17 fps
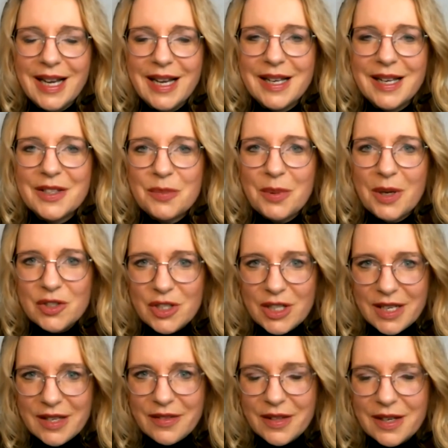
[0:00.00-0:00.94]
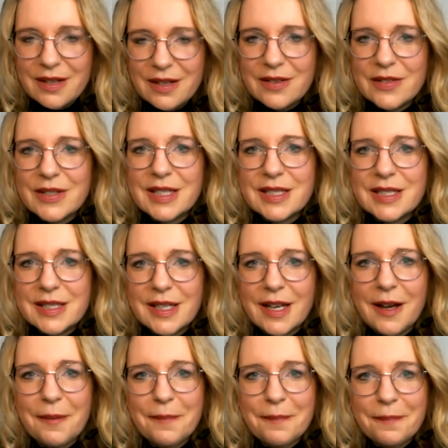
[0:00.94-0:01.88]
especially in the current
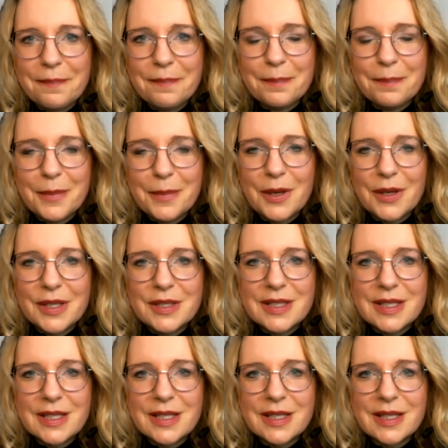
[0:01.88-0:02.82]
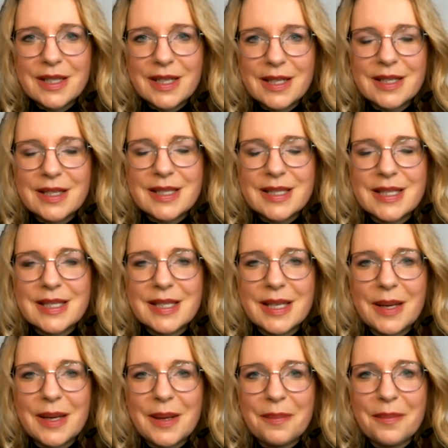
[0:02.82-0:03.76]
political
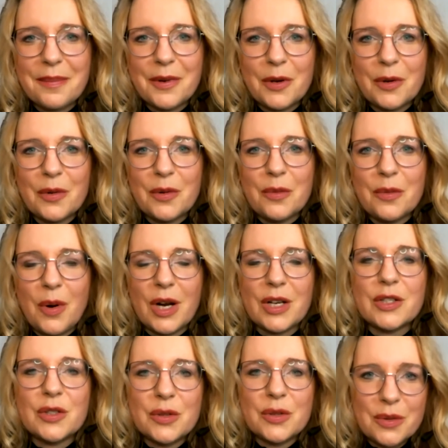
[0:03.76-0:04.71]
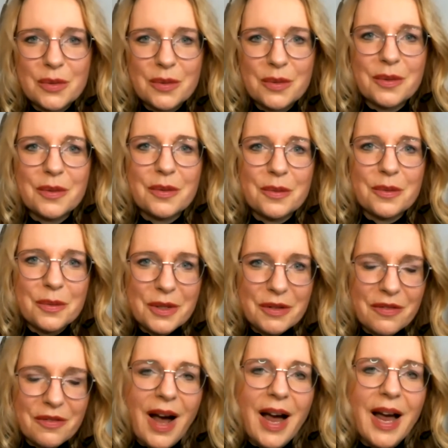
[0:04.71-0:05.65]
system, who want to
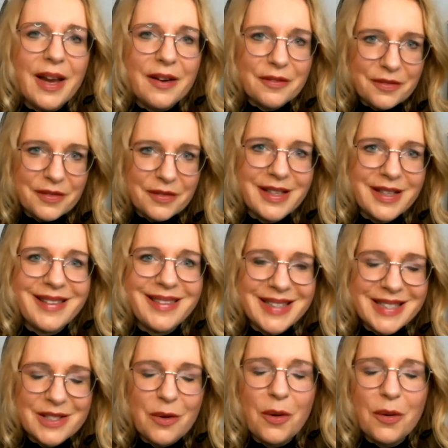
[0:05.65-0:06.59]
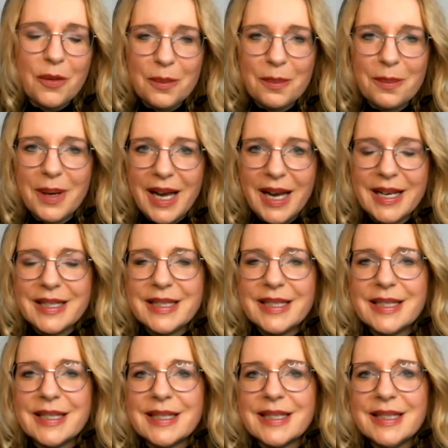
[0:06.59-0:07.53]
revive this whole
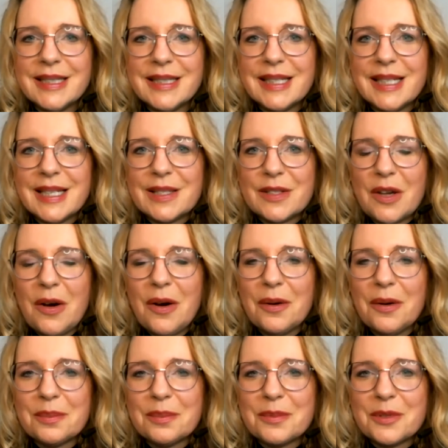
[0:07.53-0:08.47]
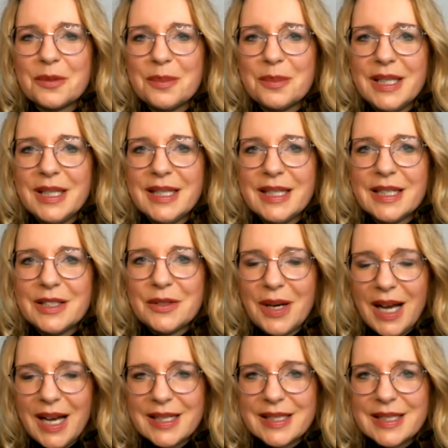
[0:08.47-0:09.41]
idea. So to me,
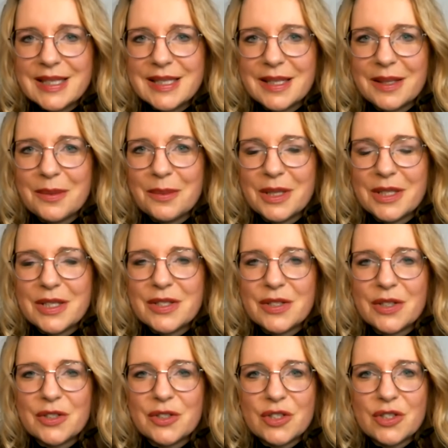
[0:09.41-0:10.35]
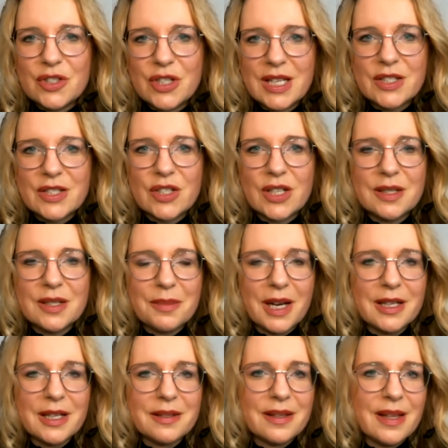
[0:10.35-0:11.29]
you asked, what is your suggestion?
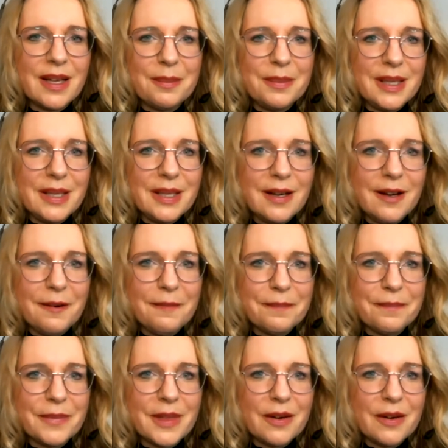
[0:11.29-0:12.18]
Might there be a